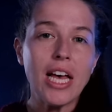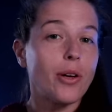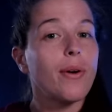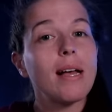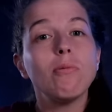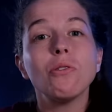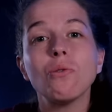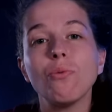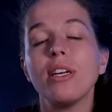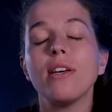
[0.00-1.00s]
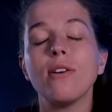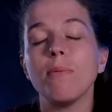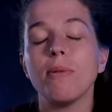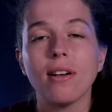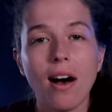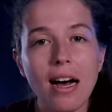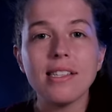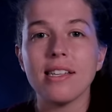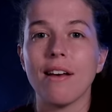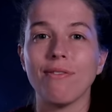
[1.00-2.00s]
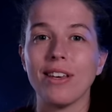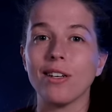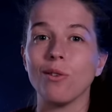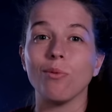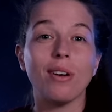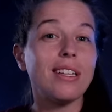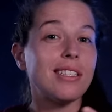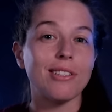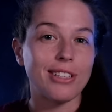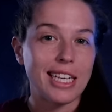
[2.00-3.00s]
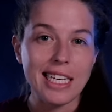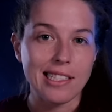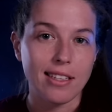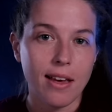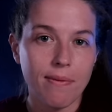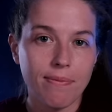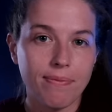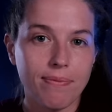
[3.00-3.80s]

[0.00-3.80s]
you were able to recoup the cost of that vehicle relatively easily.